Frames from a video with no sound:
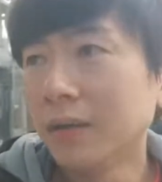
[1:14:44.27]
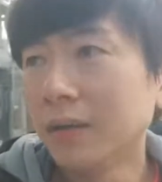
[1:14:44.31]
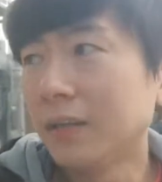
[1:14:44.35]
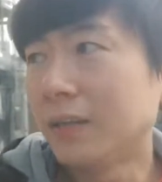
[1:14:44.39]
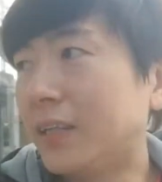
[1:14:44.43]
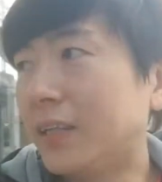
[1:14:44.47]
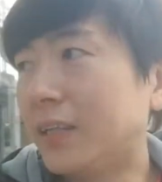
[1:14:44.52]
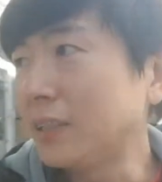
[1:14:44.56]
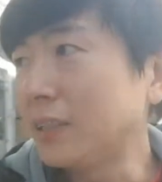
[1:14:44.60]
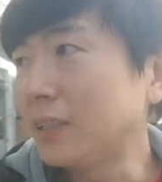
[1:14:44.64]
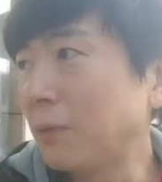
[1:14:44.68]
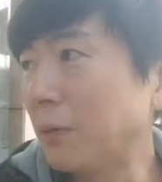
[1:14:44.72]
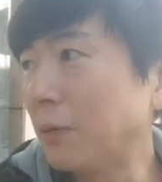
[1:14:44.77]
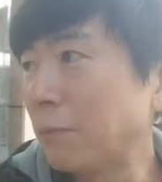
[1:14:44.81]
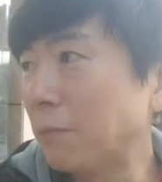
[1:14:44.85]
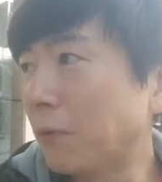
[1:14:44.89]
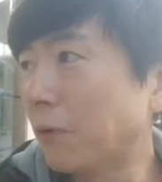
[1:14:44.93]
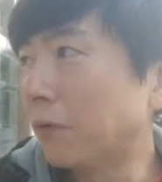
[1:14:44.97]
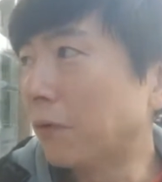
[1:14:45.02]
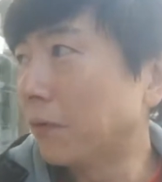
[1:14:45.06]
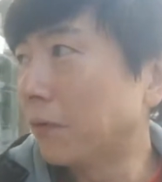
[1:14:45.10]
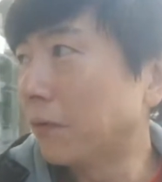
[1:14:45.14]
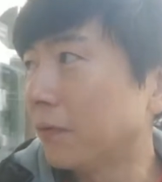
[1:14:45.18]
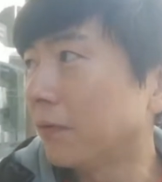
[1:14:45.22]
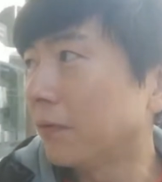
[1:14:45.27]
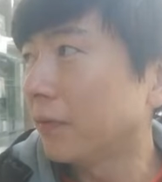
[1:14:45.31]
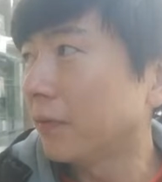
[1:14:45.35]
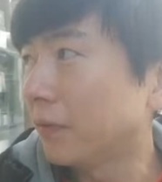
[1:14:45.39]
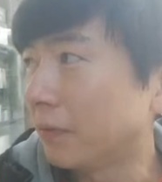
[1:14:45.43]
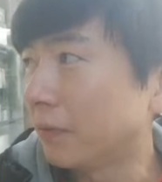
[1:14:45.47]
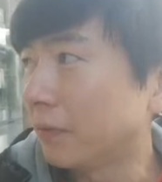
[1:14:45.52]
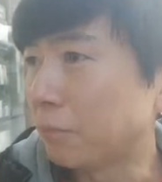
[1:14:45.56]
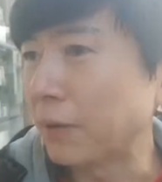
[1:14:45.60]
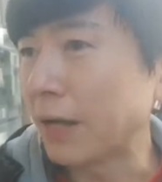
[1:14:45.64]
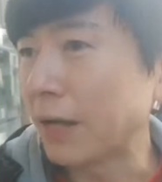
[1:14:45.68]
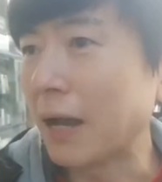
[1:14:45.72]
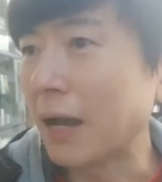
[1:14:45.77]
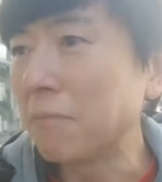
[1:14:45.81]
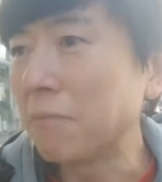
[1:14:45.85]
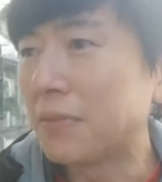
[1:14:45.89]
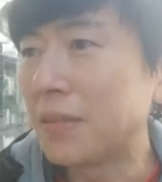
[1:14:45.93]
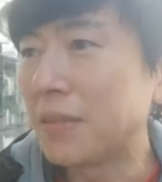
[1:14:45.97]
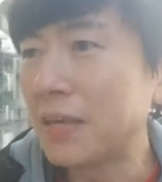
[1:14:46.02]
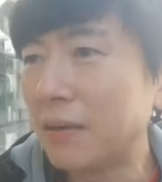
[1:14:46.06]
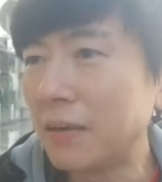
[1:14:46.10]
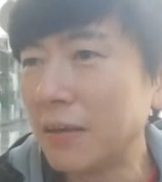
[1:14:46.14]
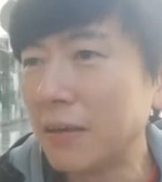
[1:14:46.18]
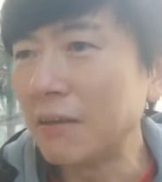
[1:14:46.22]
these people
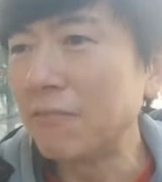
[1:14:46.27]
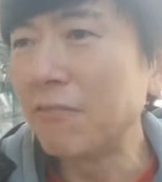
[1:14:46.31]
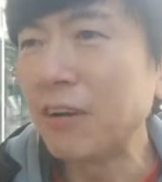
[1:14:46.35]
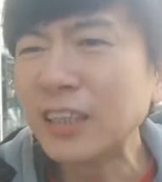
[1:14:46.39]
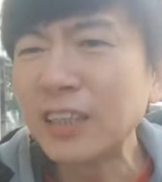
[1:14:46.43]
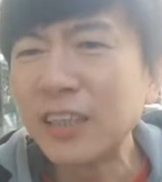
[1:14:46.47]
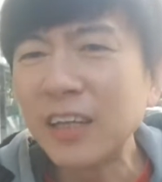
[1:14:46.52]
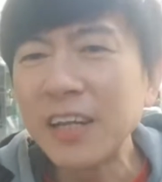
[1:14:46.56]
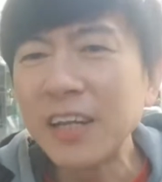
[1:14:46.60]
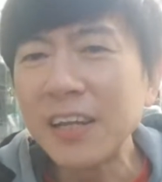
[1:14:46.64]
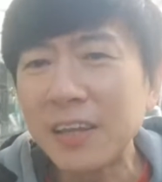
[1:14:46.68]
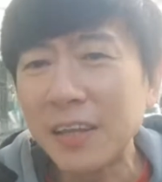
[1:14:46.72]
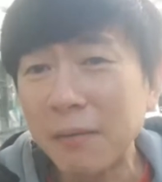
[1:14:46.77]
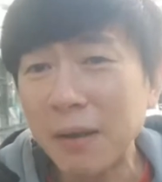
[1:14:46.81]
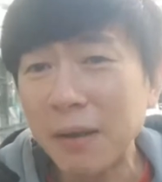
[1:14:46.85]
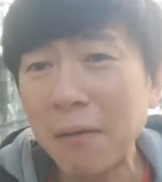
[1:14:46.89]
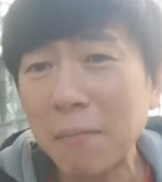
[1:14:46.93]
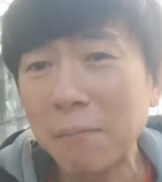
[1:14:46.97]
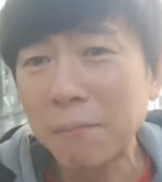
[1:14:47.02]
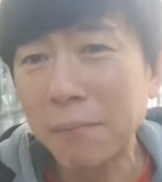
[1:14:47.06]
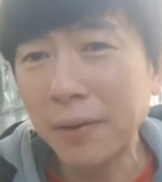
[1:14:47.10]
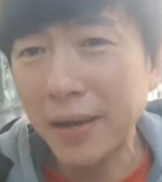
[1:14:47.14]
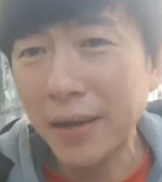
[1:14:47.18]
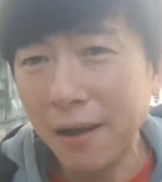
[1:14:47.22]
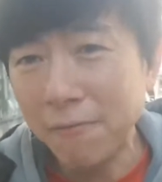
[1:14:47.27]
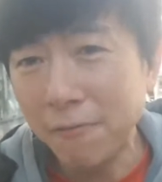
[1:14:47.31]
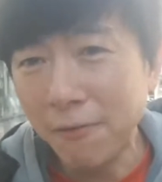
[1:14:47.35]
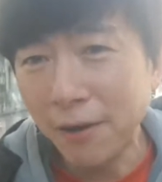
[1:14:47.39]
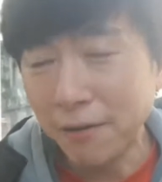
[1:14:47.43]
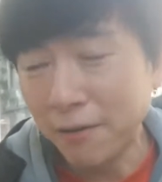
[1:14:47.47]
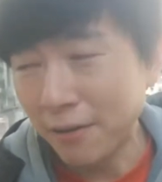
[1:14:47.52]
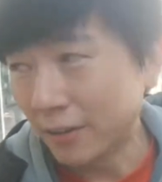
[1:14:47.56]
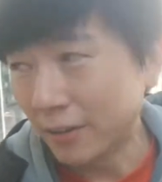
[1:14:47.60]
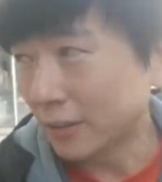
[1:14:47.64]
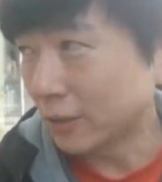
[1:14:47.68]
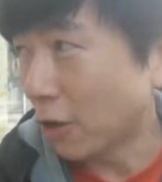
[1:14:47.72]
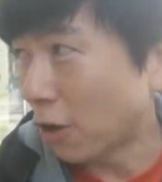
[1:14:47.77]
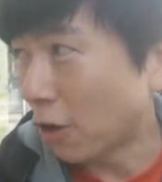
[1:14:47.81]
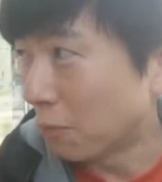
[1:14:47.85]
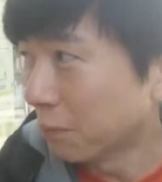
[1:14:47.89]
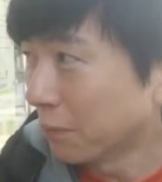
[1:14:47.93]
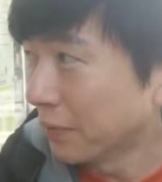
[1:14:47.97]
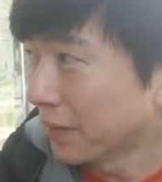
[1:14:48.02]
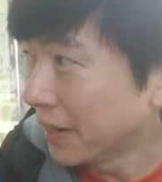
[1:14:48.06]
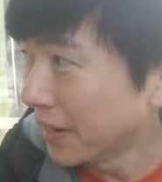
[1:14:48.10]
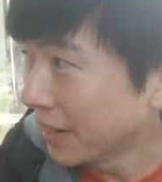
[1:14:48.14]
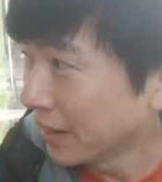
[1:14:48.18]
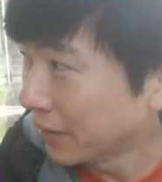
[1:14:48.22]
eventually become what is
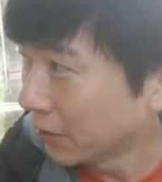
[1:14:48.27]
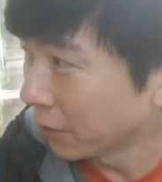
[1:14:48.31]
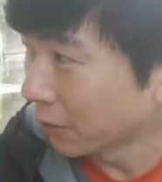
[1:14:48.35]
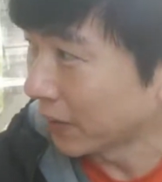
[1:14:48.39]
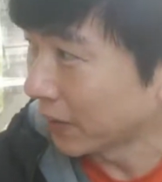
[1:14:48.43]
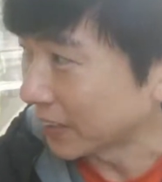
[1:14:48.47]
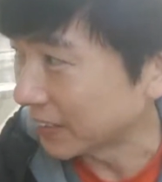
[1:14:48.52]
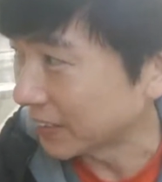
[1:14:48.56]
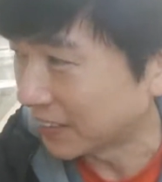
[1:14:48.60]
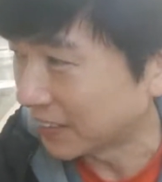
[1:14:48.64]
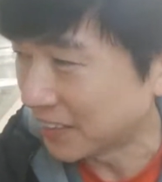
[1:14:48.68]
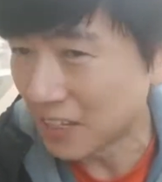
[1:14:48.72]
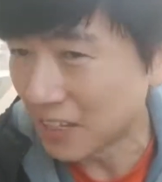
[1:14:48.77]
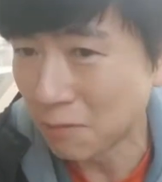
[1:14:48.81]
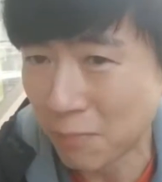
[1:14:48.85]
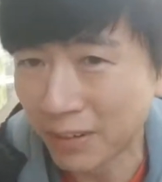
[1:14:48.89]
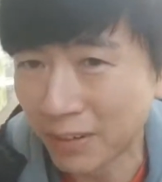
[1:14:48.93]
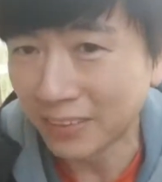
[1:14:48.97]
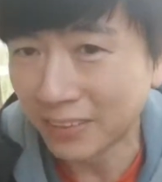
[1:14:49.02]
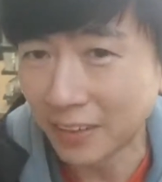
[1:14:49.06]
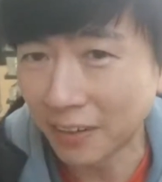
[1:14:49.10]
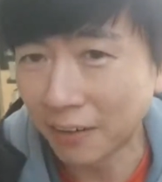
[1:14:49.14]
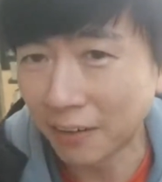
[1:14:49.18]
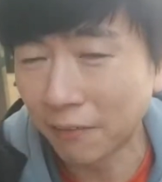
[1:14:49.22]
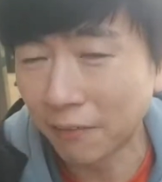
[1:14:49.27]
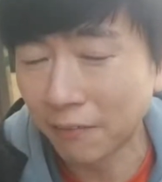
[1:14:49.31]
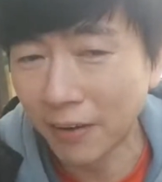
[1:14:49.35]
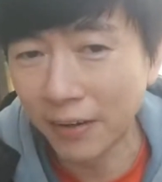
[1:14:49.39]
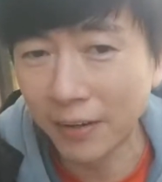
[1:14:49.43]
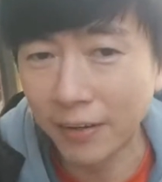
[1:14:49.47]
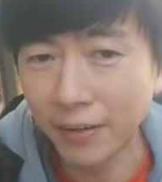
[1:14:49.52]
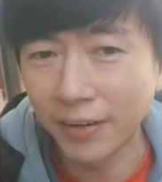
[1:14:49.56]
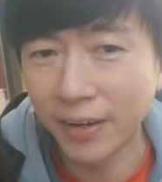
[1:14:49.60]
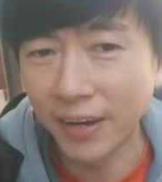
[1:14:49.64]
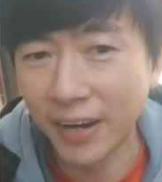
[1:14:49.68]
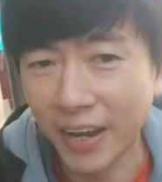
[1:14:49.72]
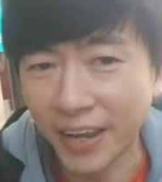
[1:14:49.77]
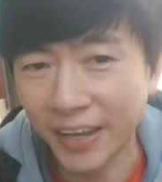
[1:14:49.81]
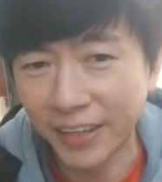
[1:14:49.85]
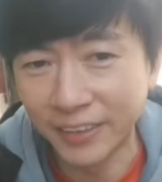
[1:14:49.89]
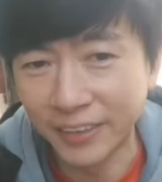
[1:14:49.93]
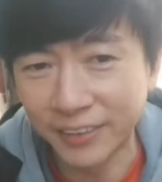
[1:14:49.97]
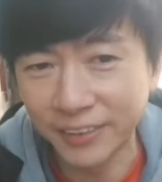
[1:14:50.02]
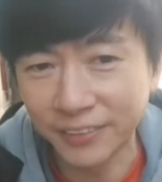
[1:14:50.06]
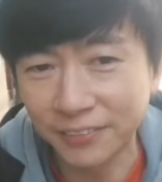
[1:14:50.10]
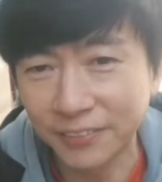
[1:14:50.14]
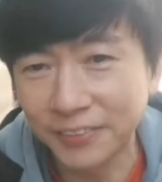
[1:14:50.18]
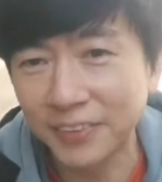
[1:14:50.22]
commonly known as demons rather than
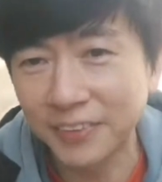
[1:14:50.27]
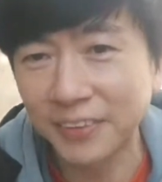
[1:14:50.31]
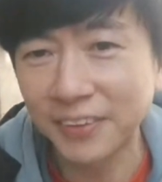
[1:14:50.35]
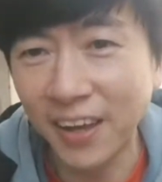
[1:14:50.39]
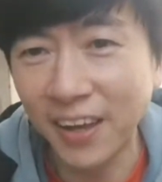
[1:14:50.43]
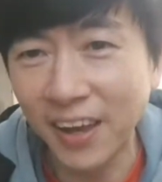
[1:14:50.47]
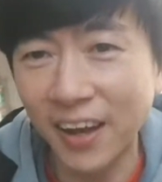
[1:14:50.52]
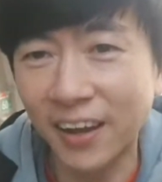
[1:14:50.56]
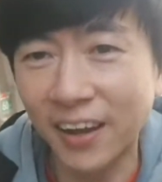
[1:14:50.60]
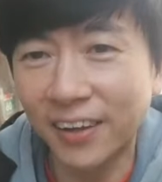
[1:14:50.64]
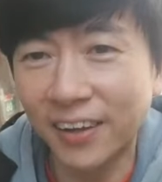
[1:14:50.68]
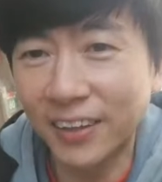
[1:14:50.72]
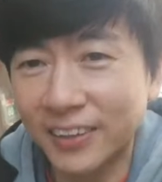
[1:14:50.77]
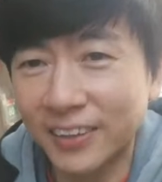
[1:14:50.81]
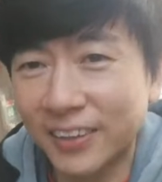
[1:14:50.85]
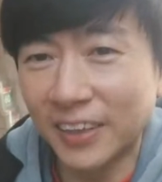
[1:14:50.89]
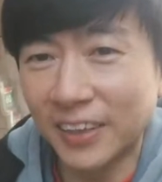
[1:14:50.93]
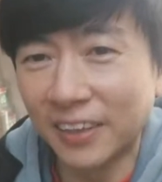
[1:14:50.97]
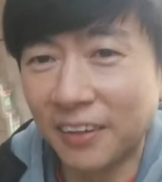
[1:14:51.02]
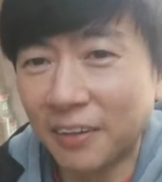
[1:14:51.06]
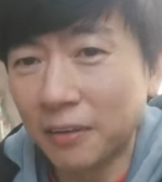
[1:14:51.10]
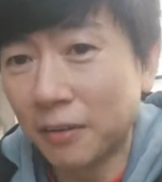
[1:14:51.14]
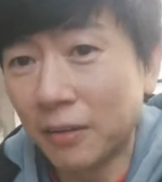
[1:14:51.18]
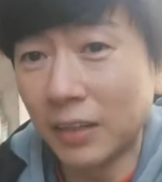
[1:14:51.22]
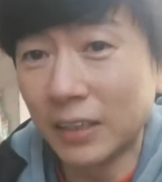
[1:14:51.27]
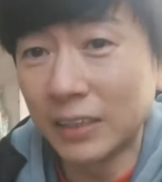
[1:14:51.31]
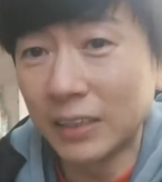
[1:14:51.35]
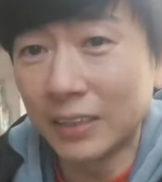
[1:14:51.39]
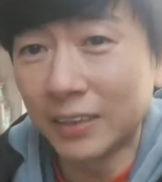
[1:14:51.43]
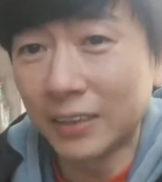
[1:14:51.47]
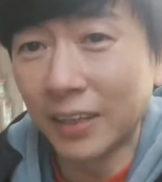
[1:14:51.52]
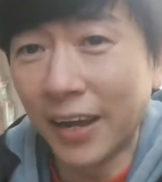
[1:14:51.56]
angels. Yeah, that's the